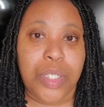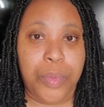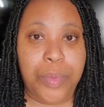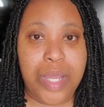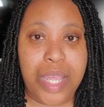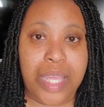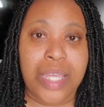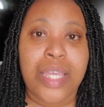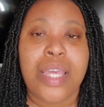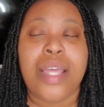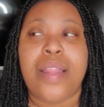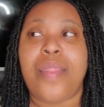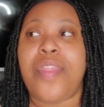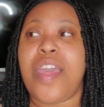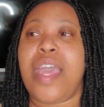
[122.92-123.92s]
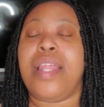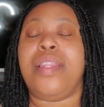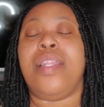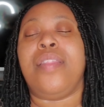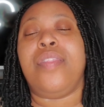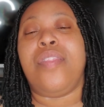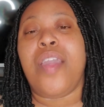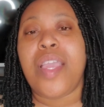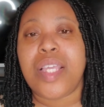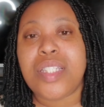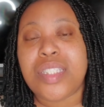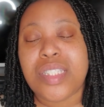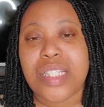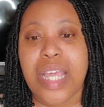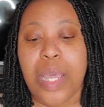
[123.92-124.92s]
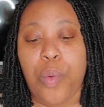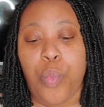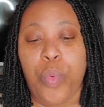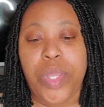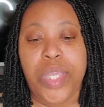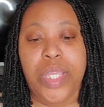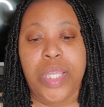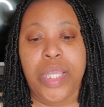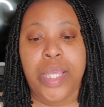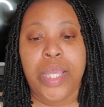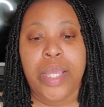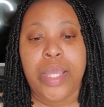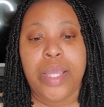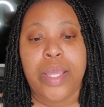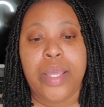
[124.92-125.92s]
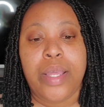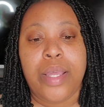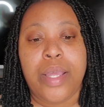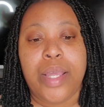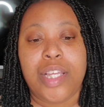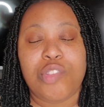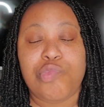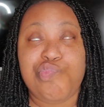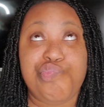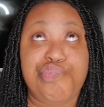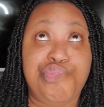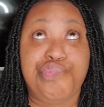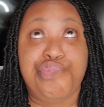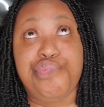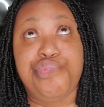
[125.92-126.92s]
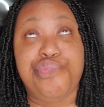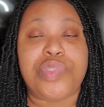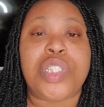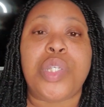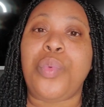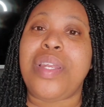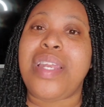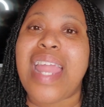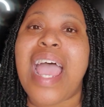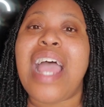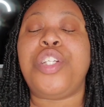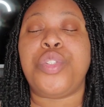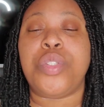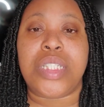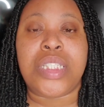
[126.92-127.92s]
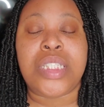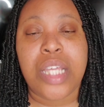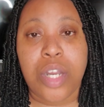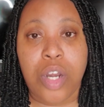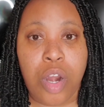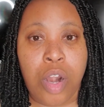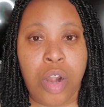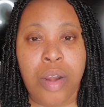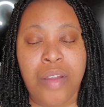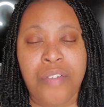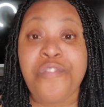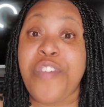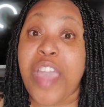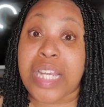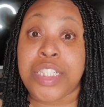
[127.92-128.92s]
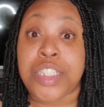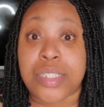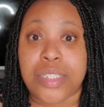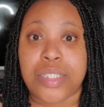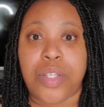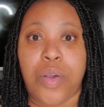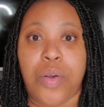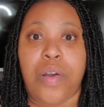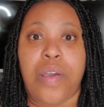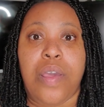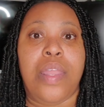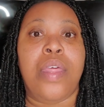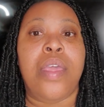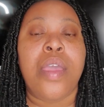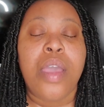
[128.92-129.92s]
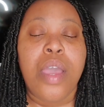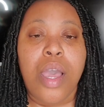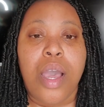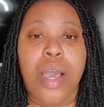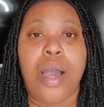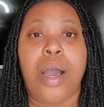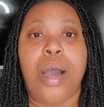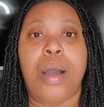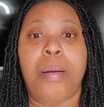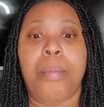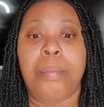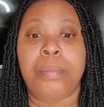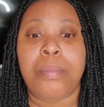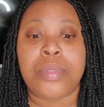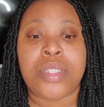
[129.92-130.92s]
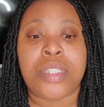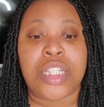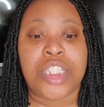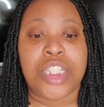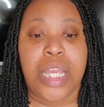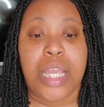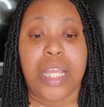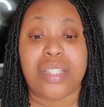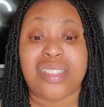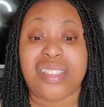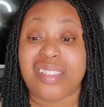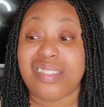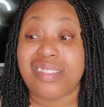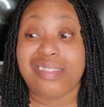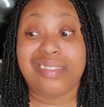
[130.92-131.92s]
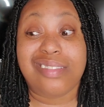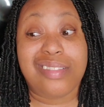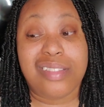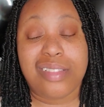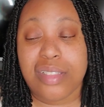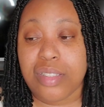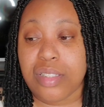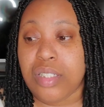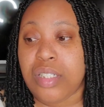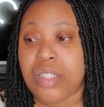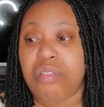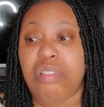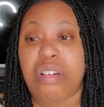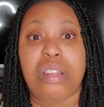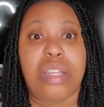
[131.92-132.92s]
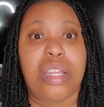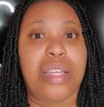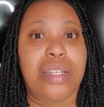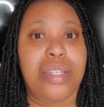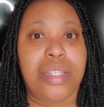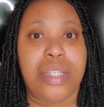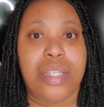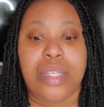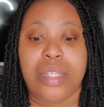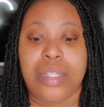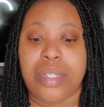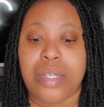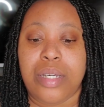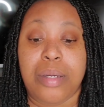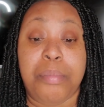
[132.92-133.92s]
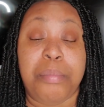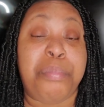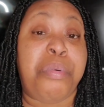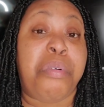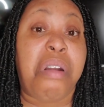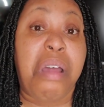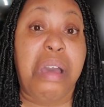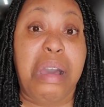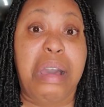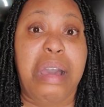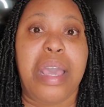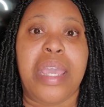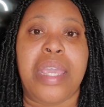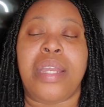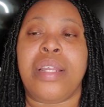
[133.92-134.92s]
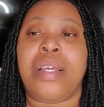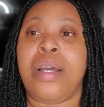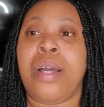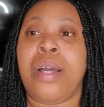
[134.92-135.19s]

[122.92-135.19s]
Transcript: away. That the things that we so naturally set our affections on, such as, you know, gluttony, pride,